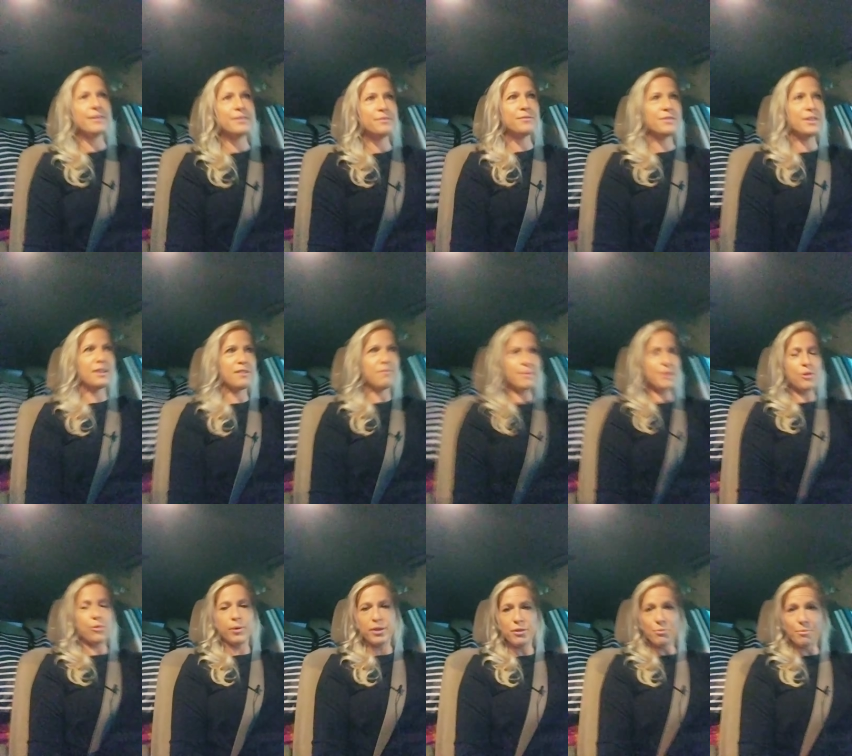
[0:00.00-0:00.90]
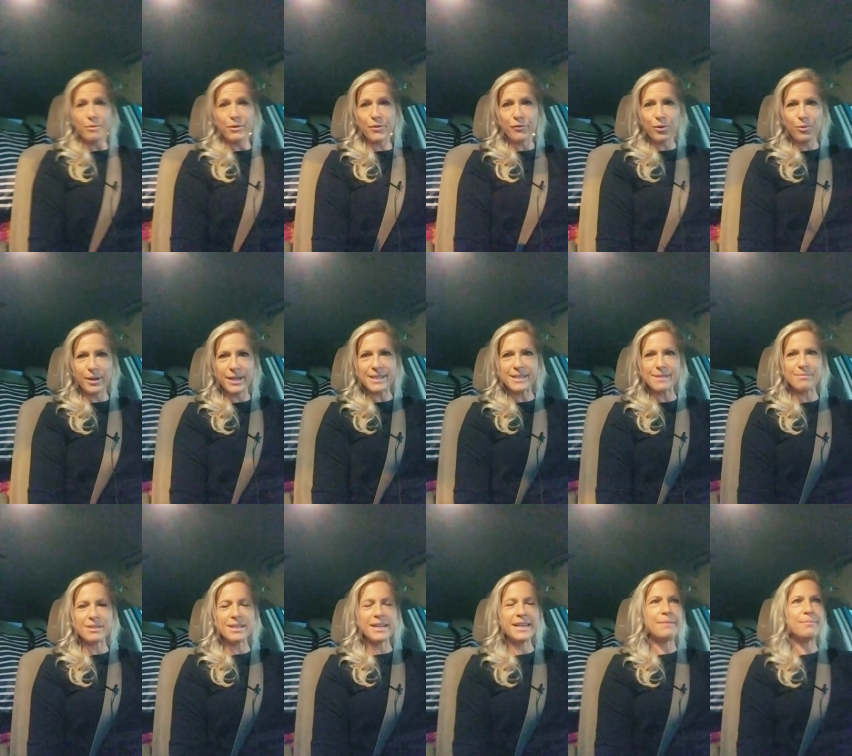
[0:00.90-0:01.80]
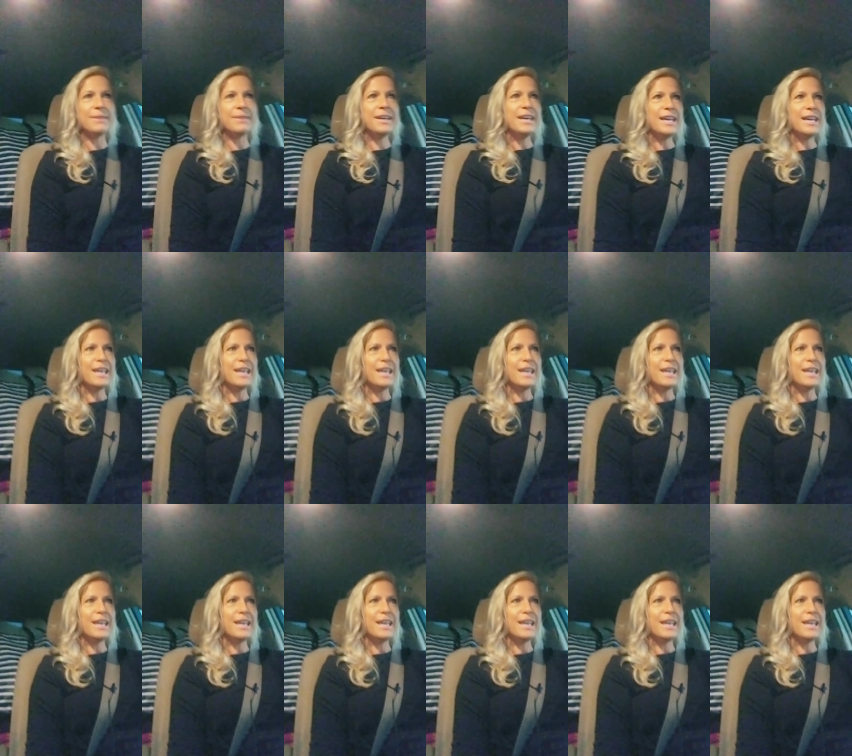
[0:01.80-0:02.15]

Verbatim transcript: of that have been going through it for quite some time.